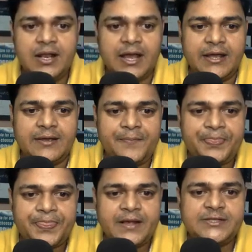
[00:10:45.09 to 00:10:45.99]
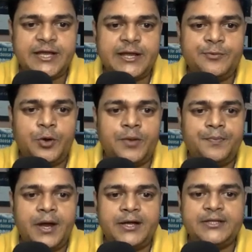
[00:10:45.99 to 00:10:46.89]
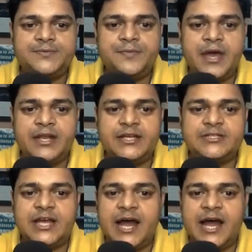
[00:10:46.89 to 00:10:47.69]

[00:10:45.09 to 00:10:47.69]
like second important part is manage